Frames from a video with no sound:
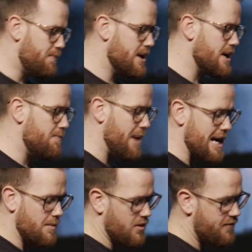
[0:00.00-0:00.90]

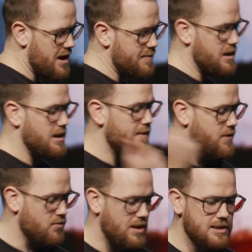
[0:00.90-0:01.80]
pack up your family, leave
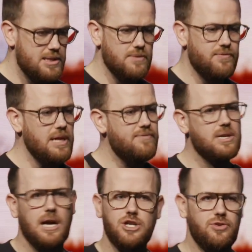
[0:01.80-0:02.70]
your relative, leave the
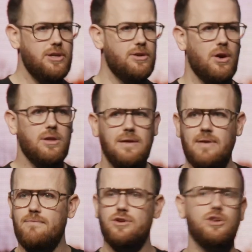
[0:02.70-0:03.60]
country you know, leave
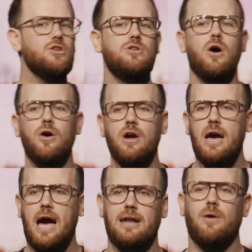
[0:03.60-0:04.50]
everything you know,
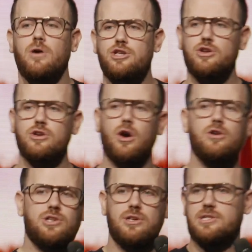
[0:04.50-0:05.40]
and I want you to go
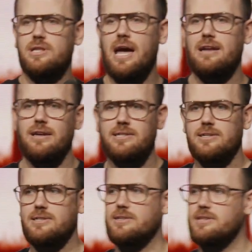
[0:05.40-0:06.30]
to this land. And he
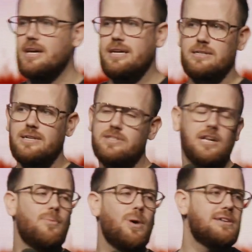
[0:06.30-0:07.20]
says this. He doesn't even
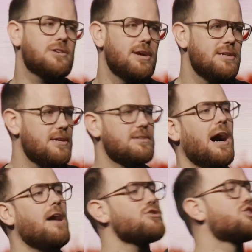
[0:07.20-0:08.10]
tell him where he's going. He says, I'll